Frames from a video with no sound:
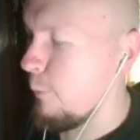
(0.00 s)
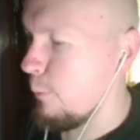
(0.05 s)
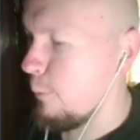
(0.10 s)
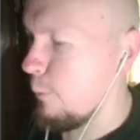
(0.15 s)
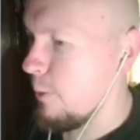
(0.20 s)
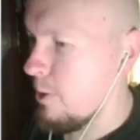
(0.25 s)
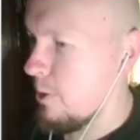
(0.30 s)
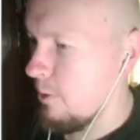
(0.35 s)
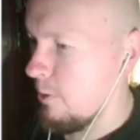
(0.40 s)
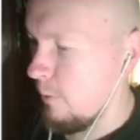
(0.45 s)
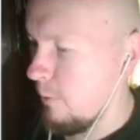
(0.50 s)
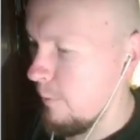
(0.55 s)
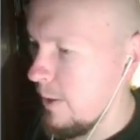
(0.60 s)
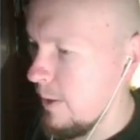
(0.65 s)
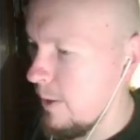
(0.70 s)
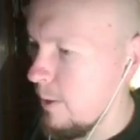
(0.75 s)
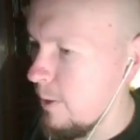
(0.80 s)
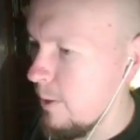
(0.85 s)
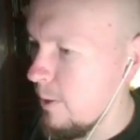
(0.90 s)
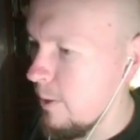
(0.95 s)
video that I
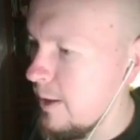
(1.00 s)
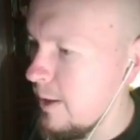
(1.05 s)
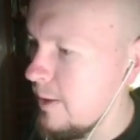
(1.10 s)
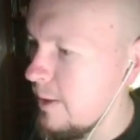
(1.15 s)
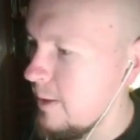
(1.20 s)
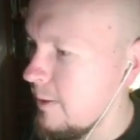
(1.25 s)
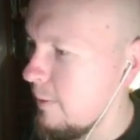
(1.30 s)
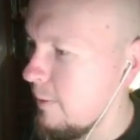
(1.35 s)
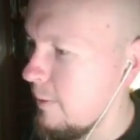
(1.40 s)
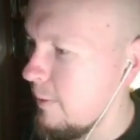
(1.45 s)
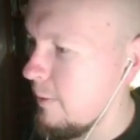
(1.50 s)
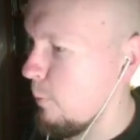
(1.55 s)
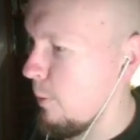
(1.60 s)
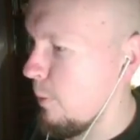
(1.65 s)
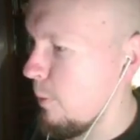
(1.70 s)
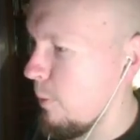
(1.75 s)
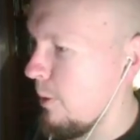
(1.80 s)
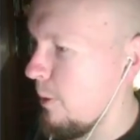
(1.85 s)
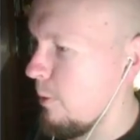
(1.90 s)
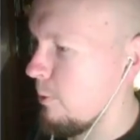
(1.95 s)
did without
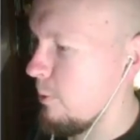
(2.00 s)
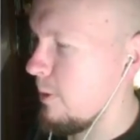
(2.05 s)
really